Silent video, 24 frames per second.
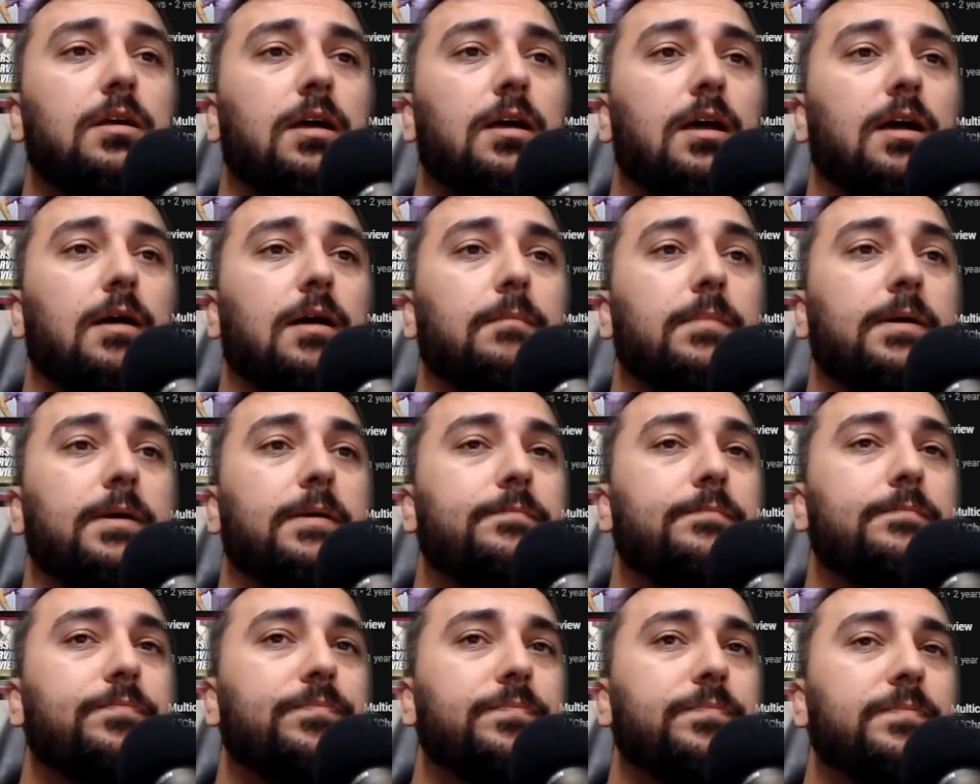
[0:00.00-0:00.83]
But
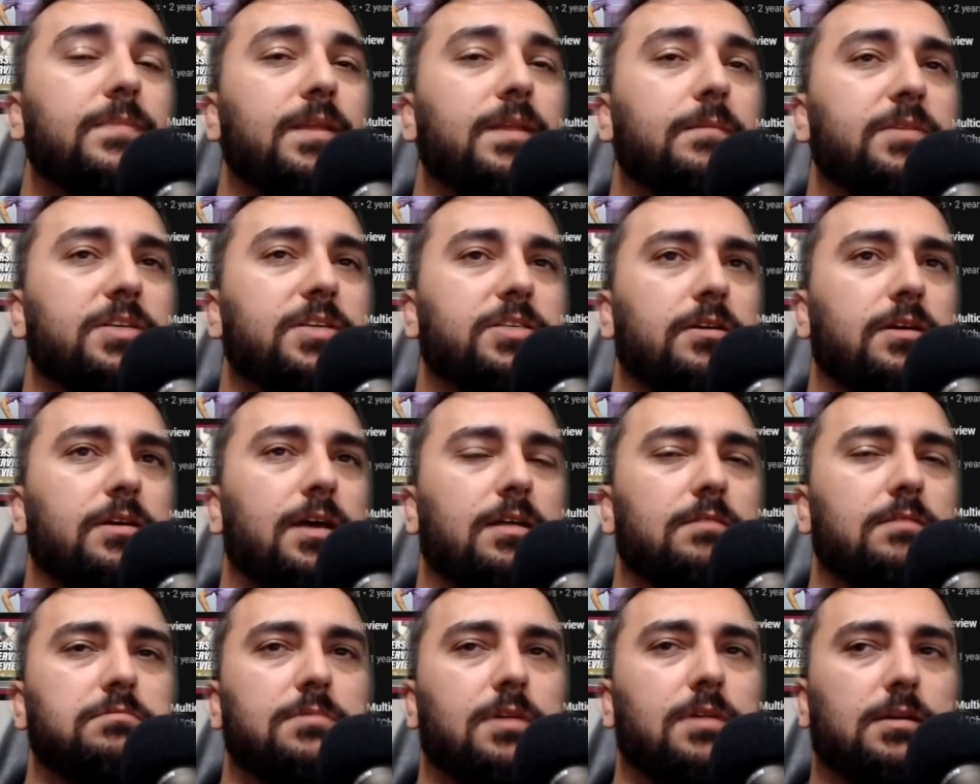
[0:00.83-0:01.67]
let me show you.
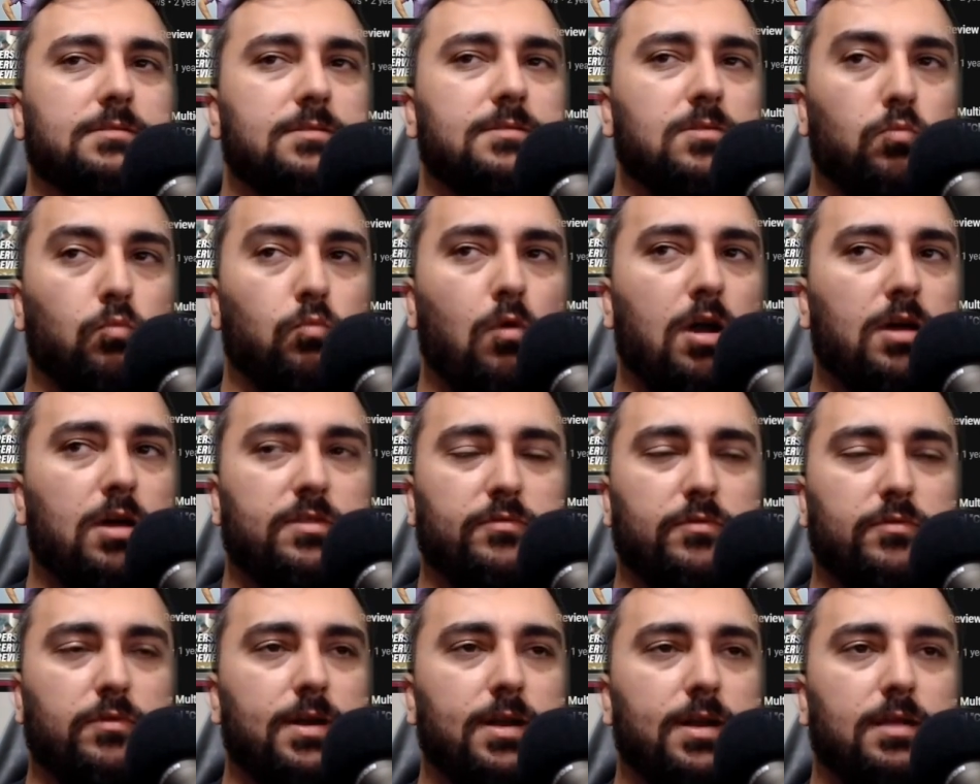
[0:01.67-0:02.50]
I'll walk
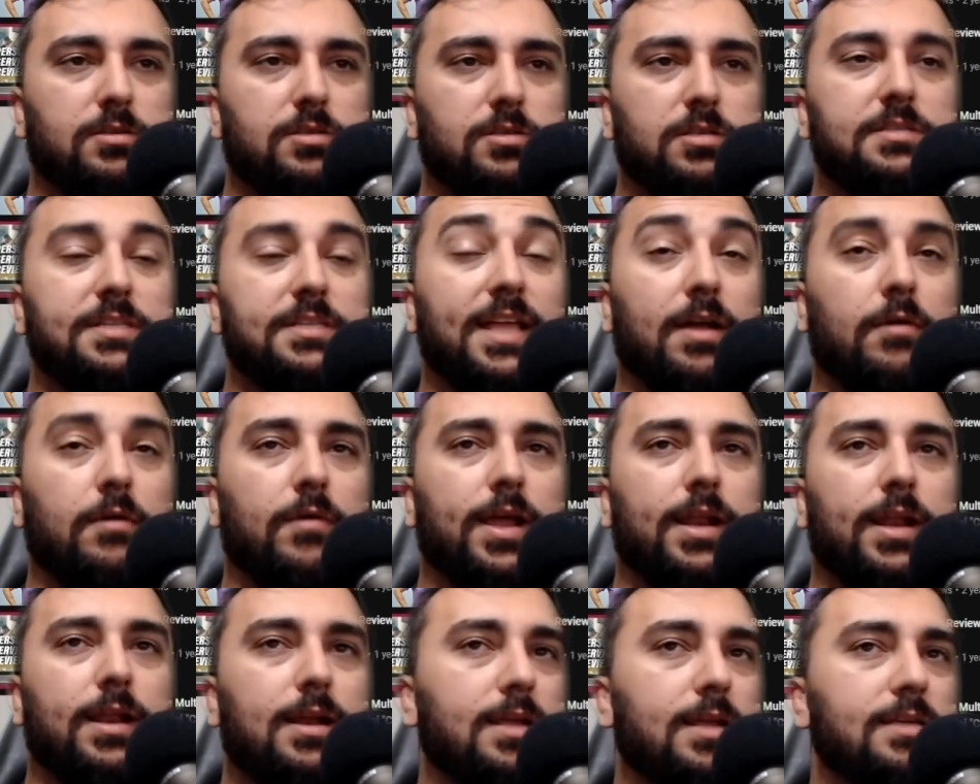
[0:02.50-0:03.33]
through it and I'll just
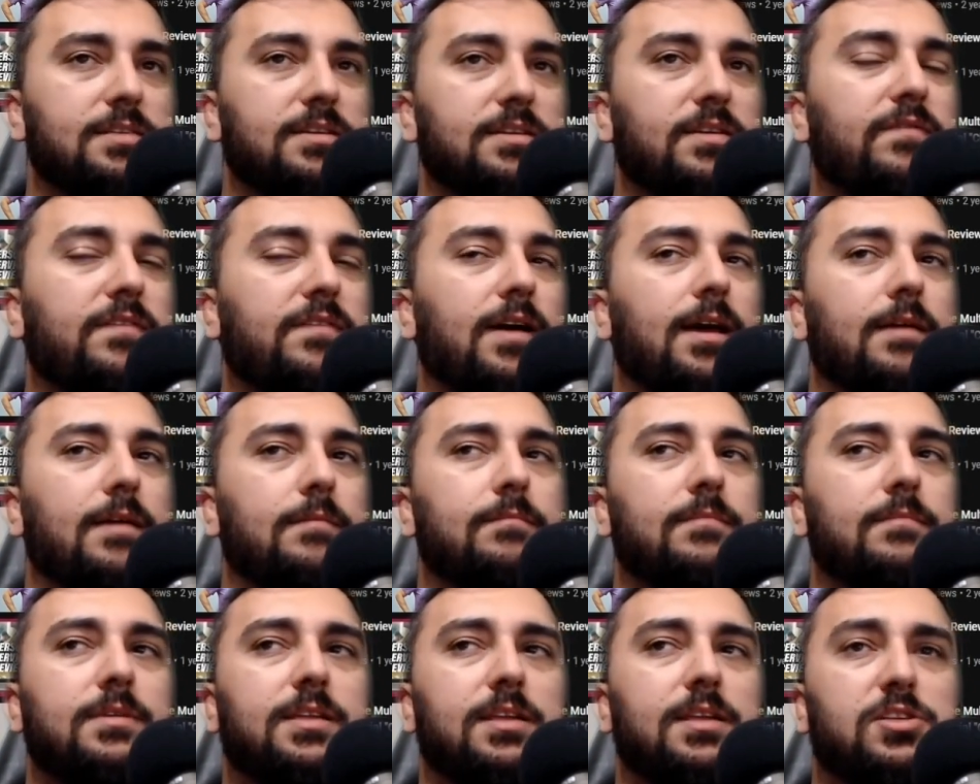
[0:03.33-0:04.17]
narrate it as if
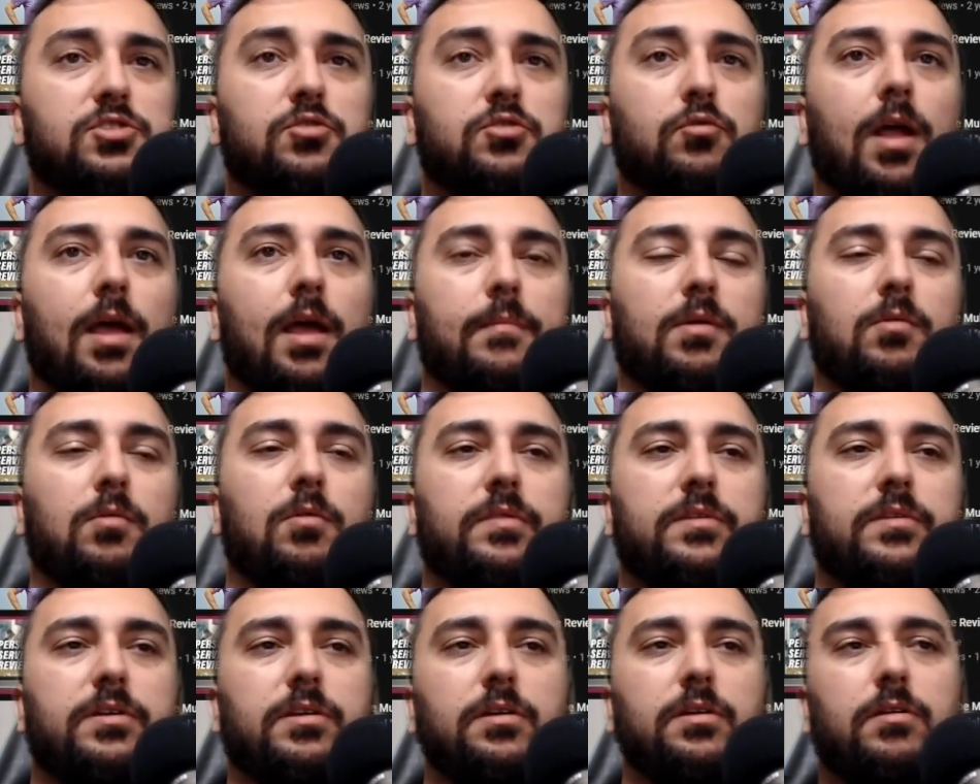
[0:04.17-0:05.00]
I'm describing what
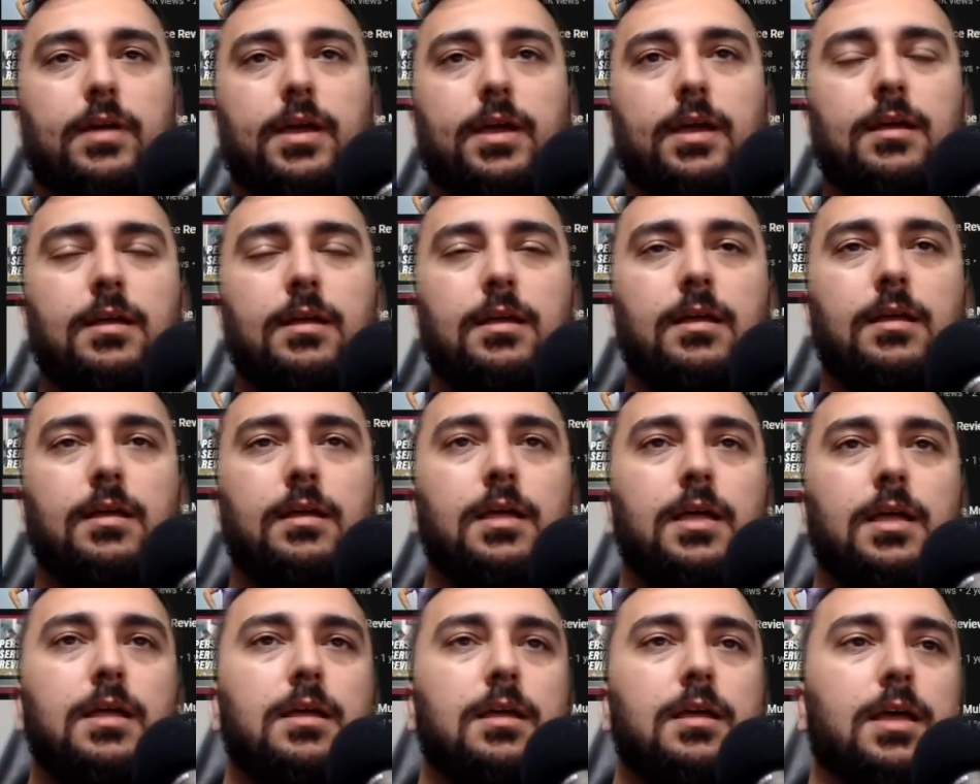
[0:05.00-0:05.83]
they're doing.
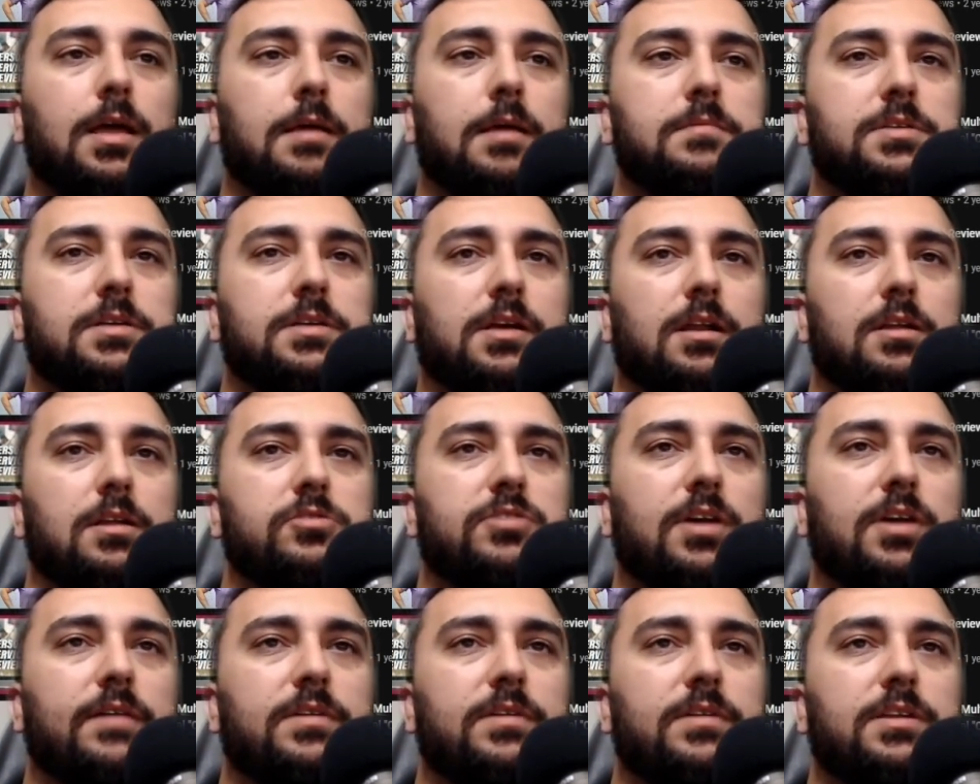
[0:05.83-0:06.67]
So you're going to
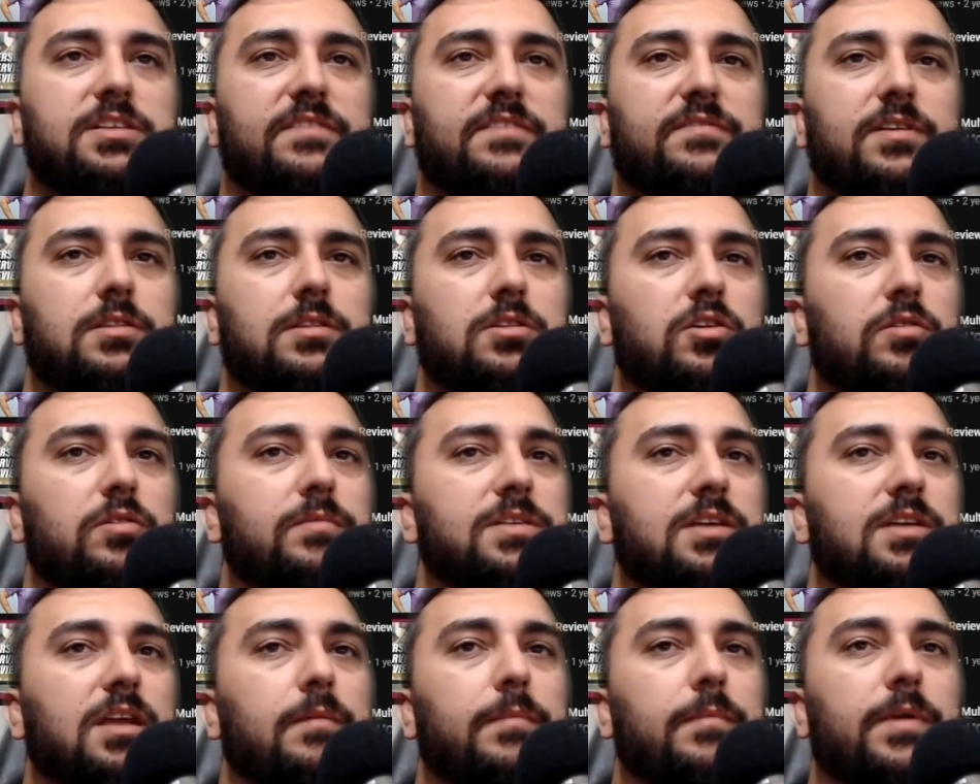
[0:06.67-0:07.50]
drive into Jiffy Lube.
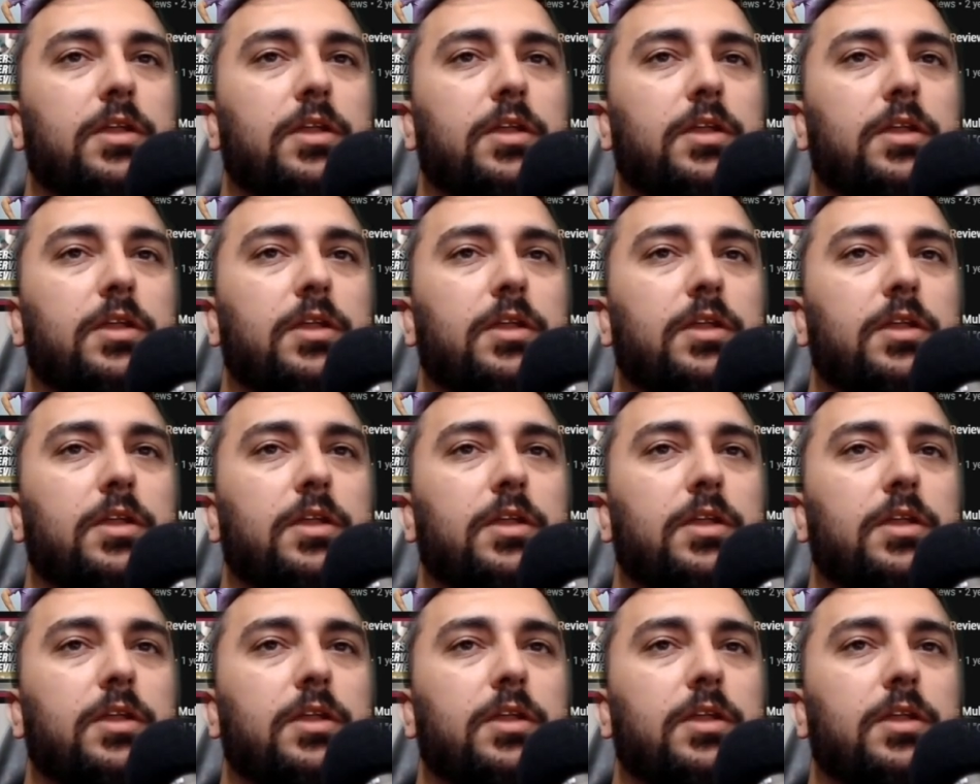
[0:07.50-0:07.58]
It's going to be a